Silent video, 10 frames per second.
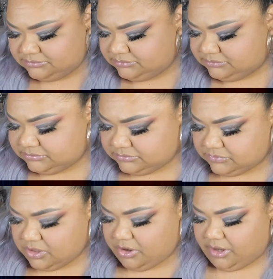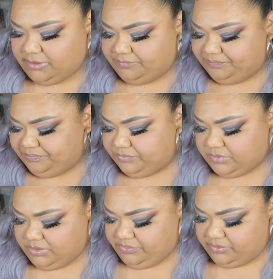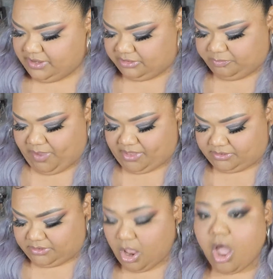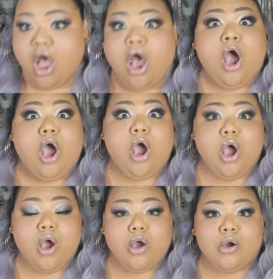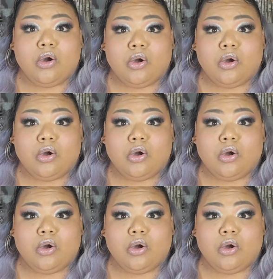All right, the next palette oh,